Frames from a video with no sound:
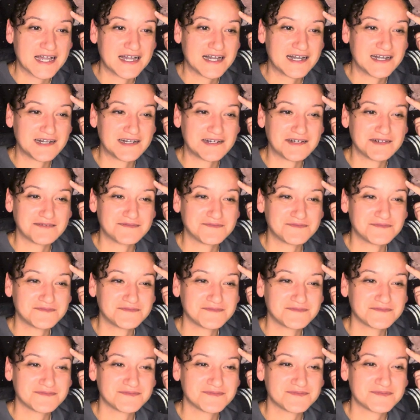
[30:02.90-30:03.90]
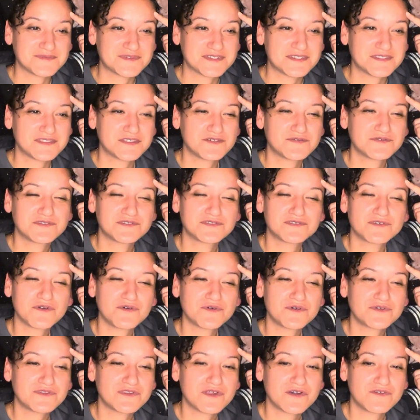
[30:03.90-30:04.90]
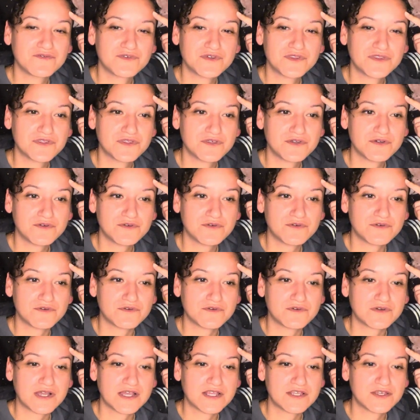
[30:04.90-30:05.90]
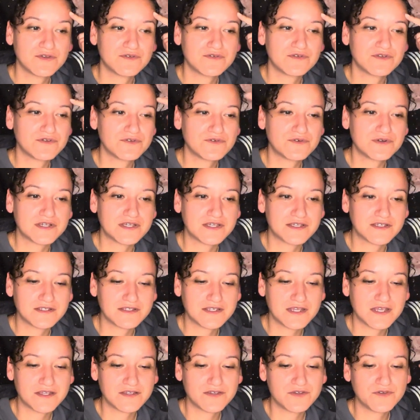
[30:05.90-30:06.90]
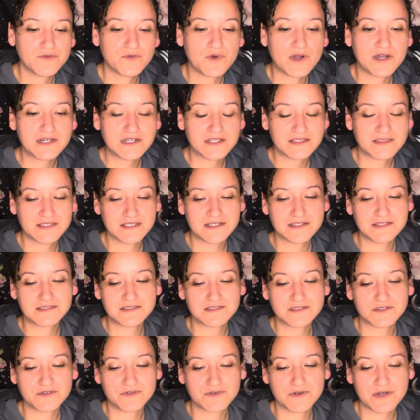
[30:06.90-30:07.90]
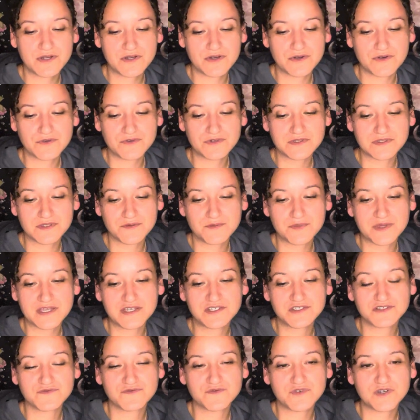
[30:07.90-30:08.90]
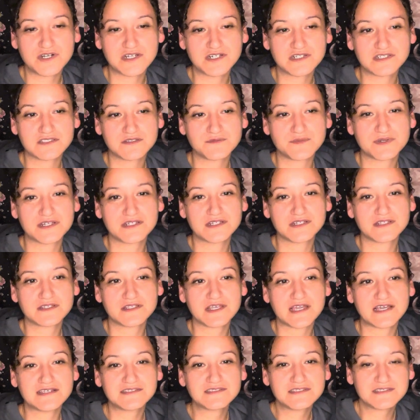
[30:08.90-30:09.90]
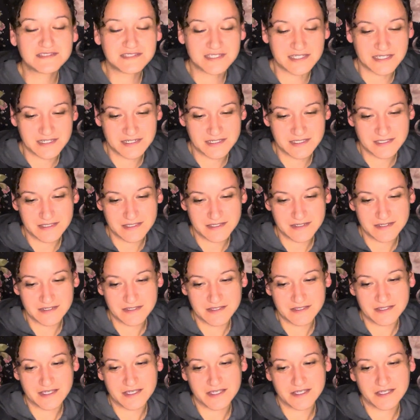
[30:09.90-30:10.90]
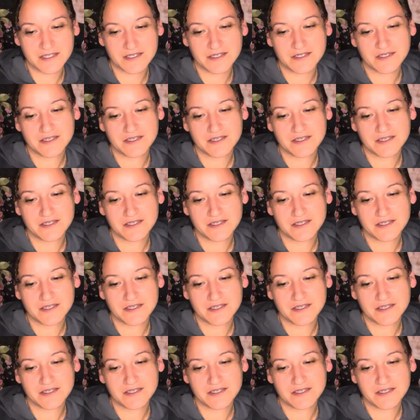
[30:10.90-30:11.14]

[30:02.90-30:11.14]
and they were so in love with you, and you knew it, and you wanted things to grow. With the Page of Wands, somebody hesitated. They like,